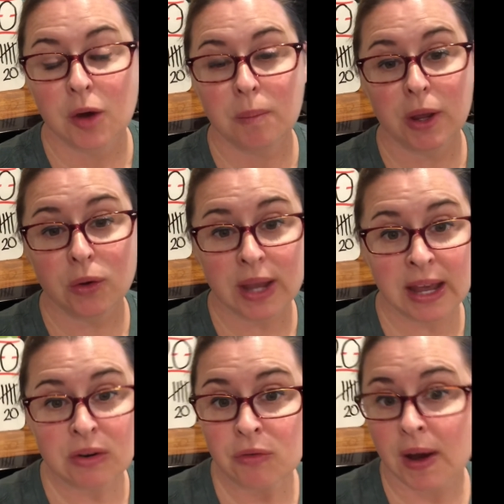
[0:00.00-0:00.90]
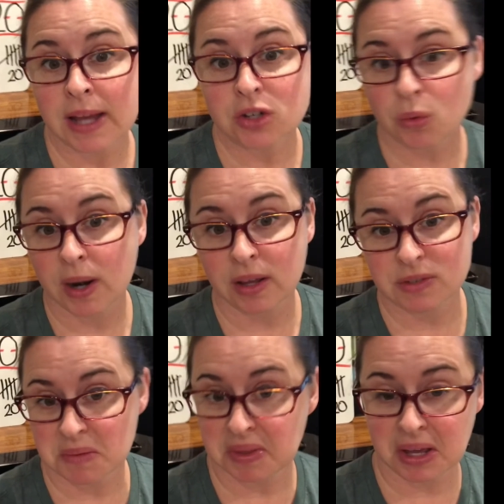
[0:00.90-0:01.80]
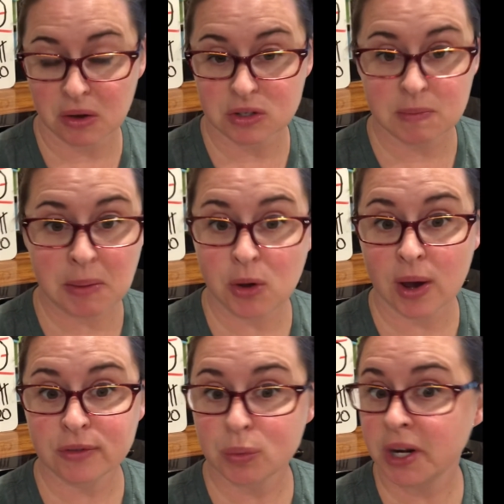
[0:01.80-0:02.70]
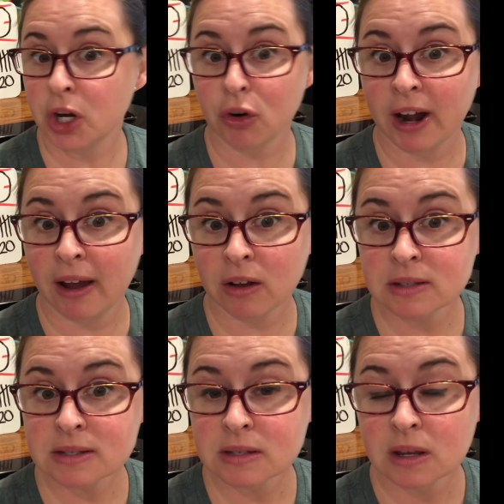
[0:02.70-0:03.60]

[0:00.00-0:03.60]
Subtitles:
But you can find 20 of something else. Maybe you have 20 crayons.